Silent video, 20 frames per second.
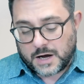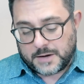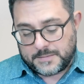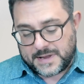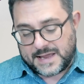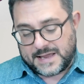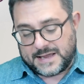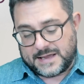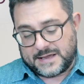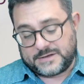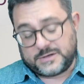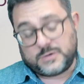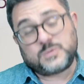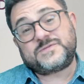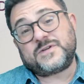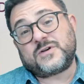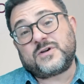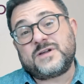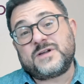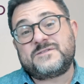um, and it
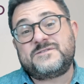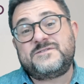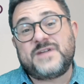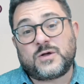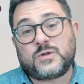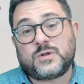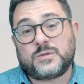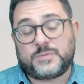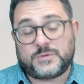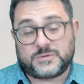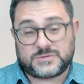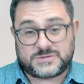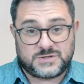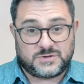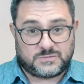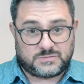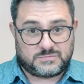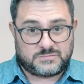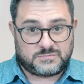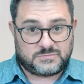was very available
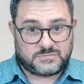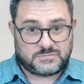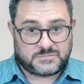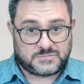too.